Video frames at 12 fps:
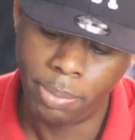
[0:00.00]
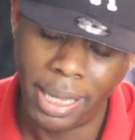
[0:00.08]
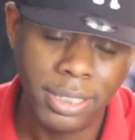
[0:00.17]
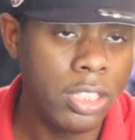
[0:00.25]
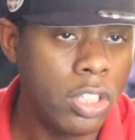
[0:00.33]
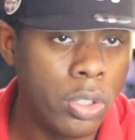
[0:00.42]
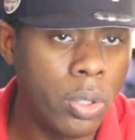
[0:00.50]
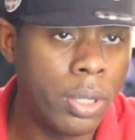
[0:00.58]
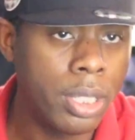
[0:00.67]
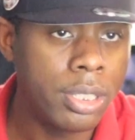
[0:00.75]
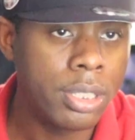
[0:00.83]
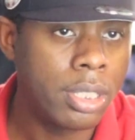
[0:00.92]
Makes a little
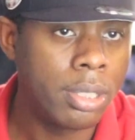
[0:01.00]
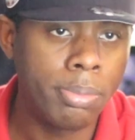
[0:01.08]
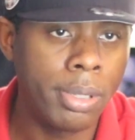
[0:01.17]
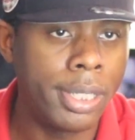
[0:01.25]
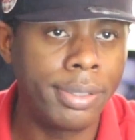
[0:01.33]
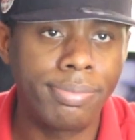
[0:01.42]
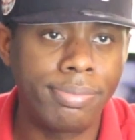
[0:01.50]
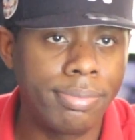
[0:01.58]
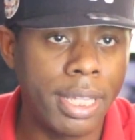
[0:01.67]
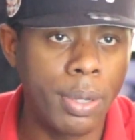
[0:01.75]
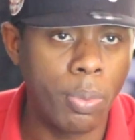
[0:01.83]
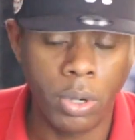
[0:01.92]
noise, but
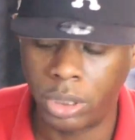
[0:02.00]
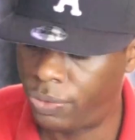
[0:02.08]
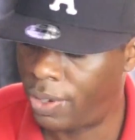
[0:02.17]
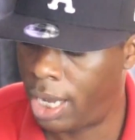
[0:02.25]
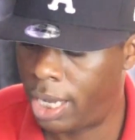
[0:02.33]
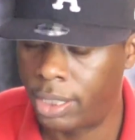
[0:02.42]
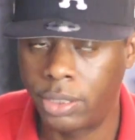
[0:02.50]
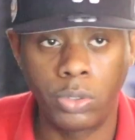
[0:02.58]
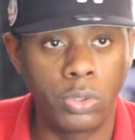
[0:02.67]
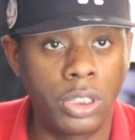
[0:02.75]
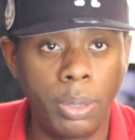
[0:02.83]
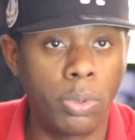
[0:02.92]
it works fine.
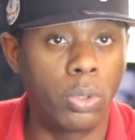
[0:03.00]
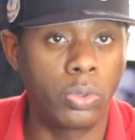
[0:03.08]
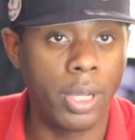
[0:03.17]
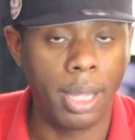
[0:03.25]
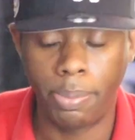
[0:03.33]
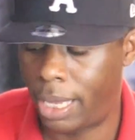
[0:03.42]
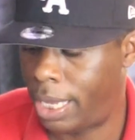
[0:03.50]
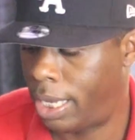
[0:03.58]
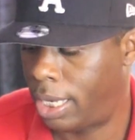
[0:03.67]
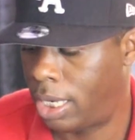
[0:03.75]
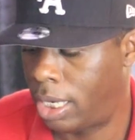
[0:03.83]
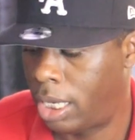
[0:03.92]
Typical
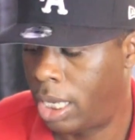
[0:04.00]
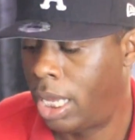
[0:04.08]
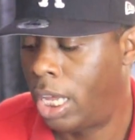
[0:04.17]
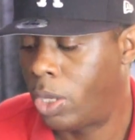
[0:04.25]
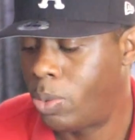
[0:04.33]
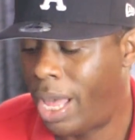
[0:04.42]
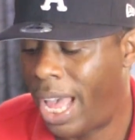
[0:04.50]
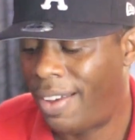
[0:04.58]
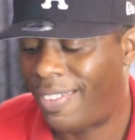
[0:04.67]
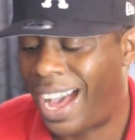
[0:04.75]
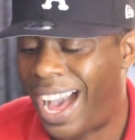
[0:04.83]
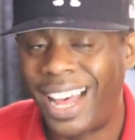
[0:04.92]
trackpad. You
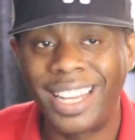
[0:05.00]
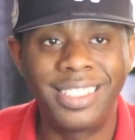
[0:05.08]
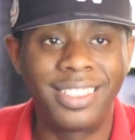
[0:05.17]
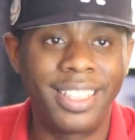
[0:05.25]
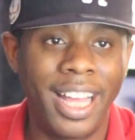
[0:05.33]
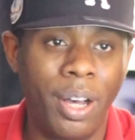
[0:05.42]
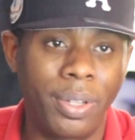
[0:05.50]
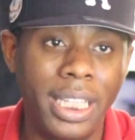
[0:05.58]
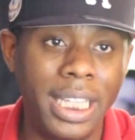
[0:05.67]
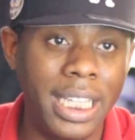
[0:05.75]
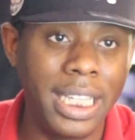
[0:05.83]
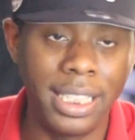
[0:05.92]
have island style
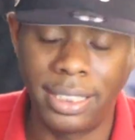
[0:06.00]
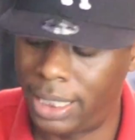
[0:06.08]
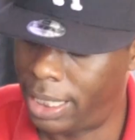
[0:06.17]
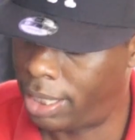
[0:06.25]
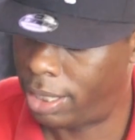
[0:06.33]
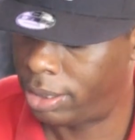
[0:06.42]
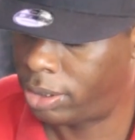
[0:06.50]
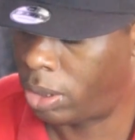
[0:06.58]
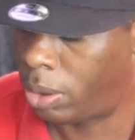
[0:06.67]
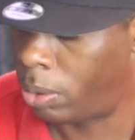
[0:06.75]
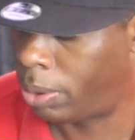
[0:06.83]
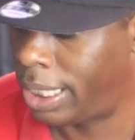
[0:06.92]
keys here.
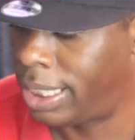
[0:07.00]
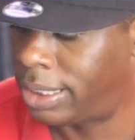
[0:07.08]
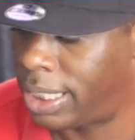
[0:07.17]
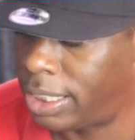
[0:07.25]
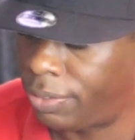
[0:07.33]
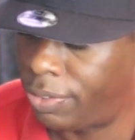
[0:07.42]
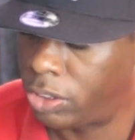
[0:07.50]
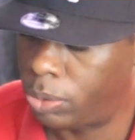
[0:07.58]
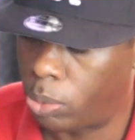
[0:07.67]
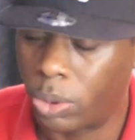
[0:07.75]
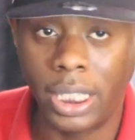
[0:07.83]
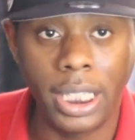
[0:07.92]
So each
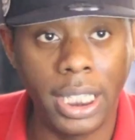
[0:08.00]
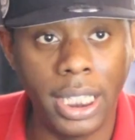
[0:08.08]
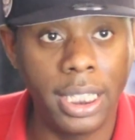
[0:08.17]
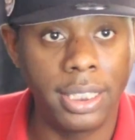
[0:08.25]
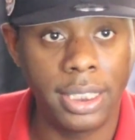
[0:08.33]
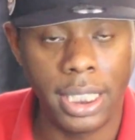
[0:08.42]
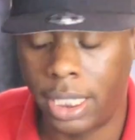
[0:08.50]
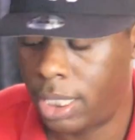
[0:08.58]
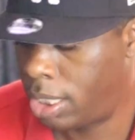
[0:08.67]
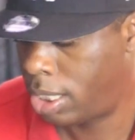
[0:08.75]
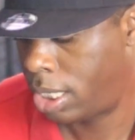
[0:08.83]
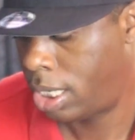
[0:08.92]
individual key is
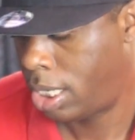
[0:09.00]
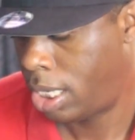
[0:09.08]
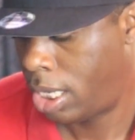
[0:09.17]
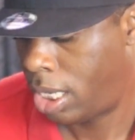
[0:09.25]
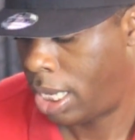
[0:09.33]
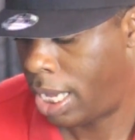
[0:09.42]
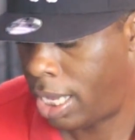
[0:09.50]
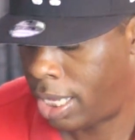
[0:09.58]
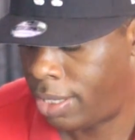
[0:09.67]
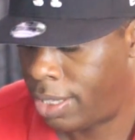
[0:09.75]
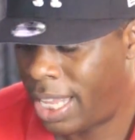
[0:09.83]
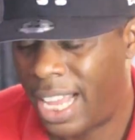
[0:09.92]
here
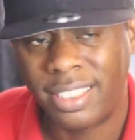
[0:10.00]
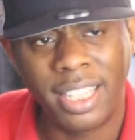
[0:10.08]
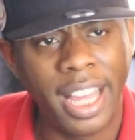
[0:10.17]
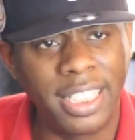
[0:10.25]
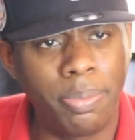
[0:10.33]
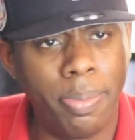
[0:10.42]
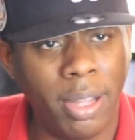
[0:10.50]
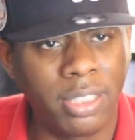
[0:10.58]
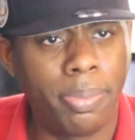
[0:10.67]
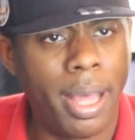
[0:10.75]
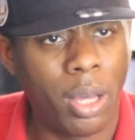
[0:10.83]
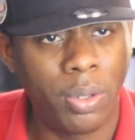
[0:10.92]
and has a nice
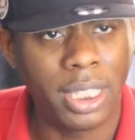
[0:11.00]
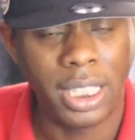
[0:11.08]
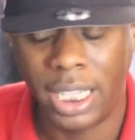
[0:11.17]
bounce back on the